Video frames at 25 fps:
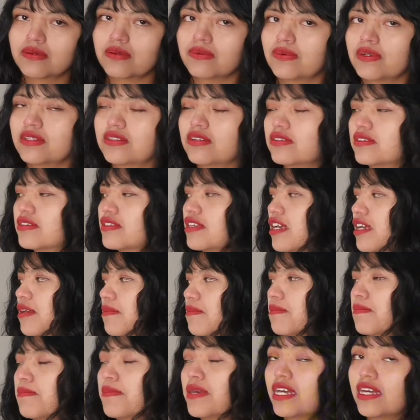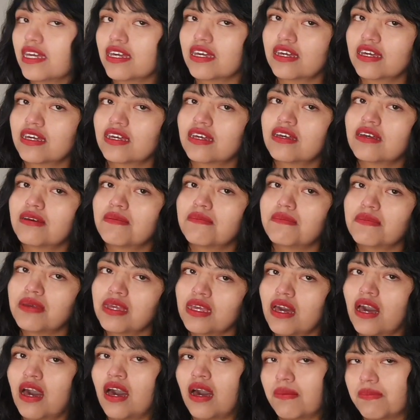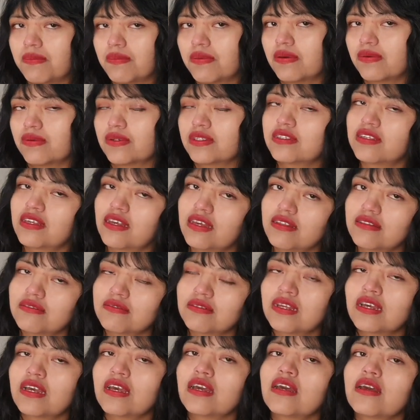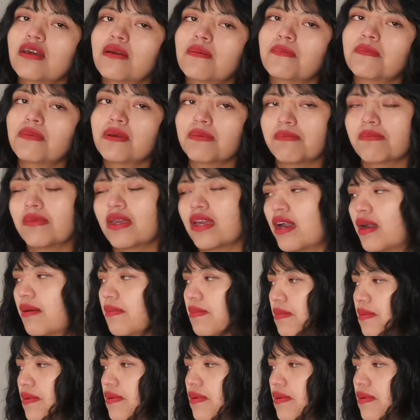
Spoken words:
We don't say pick me up. We said pick me up.